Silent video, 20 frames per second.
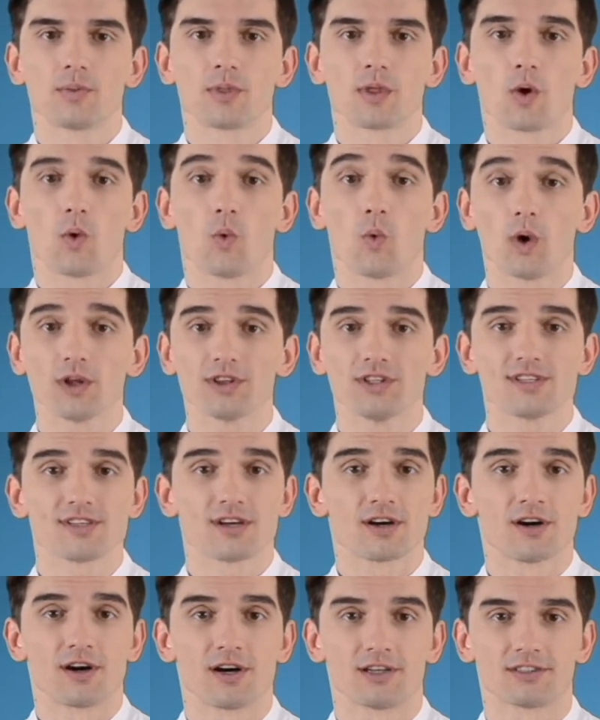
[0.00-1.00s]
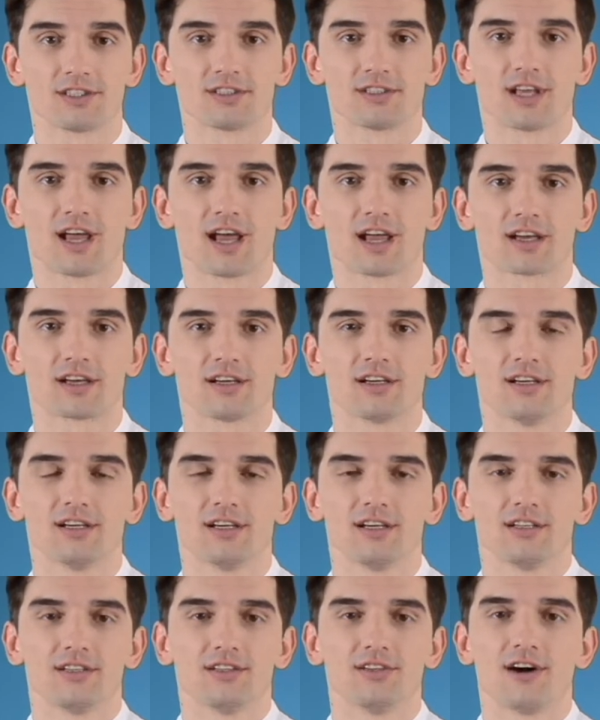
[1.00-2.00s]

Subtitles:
What is a heart attack? The